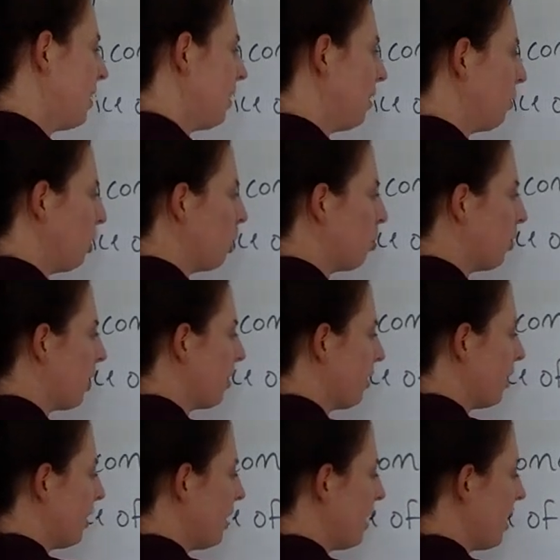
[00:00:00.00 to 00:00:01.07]
they get a little
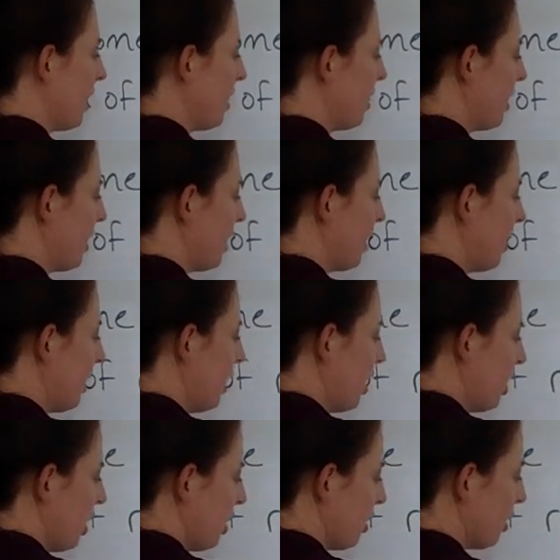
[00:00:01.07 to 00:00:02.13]
brother, then
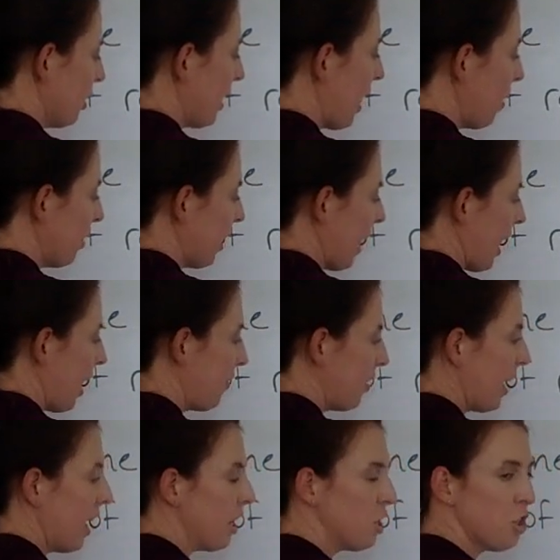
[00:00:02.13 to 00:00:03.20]
you're now going to have
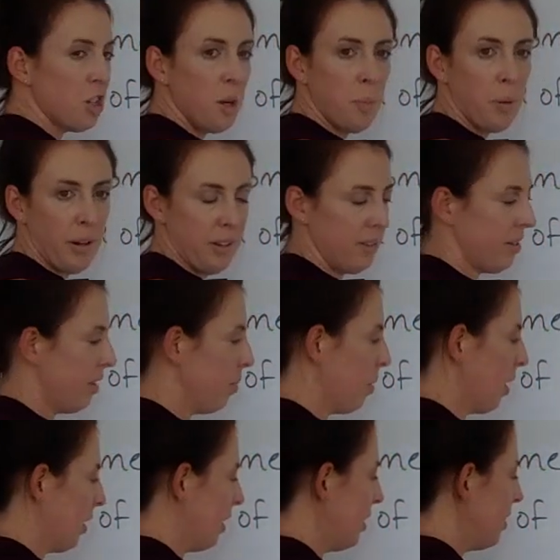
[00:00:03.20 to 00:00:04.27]
an extra person in the
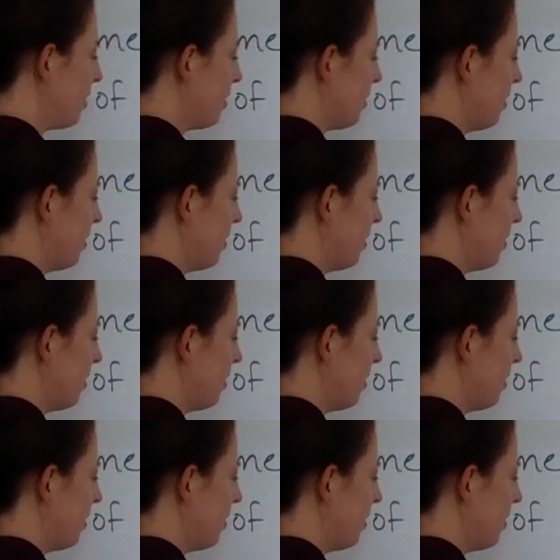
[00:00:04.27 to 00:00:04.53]
market.